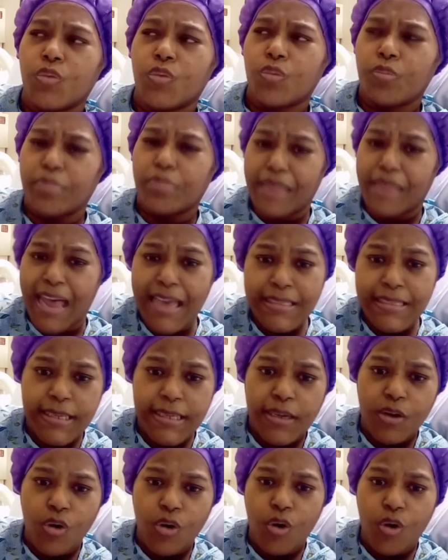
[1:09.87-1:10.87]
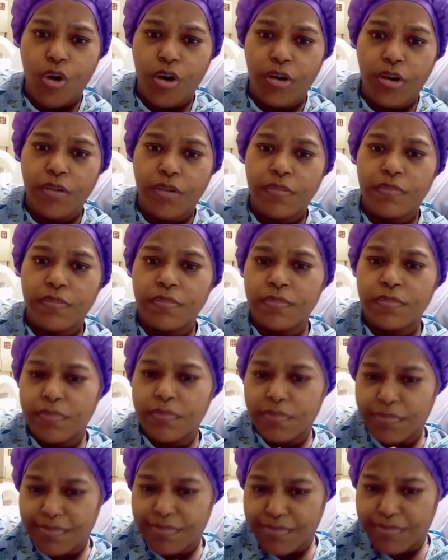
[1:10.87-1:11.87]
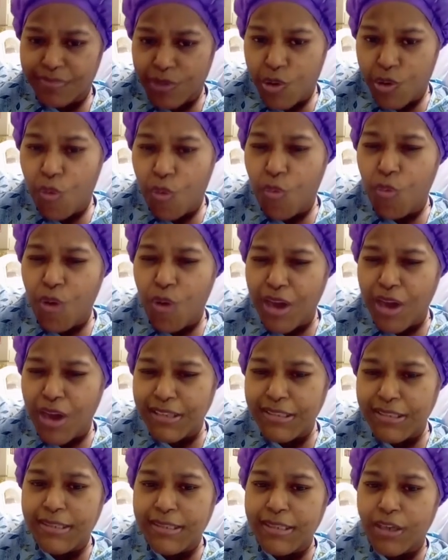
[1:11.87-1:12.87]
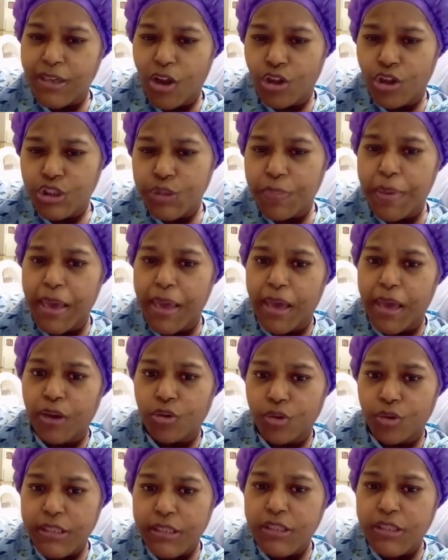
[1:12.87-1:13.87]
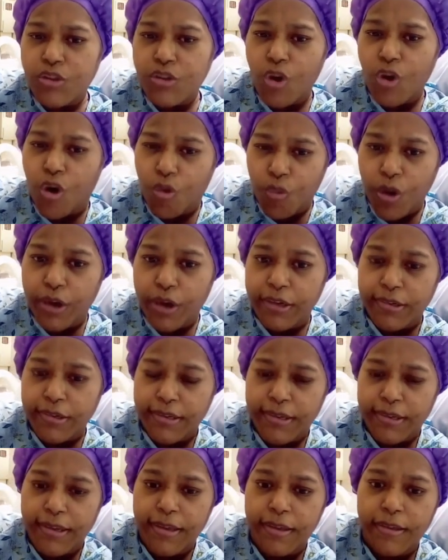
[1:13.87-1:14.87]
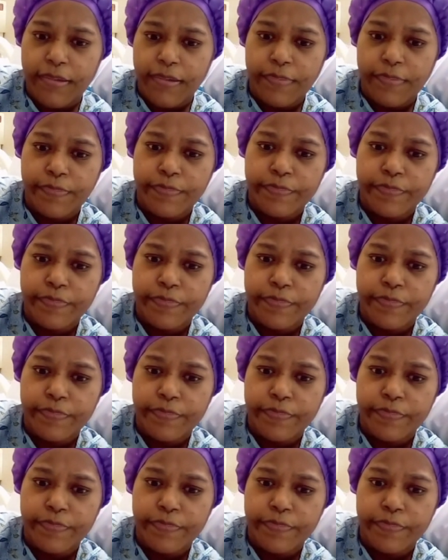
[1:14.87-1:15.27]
black seed oil, watch and see it on your pancreas start working again.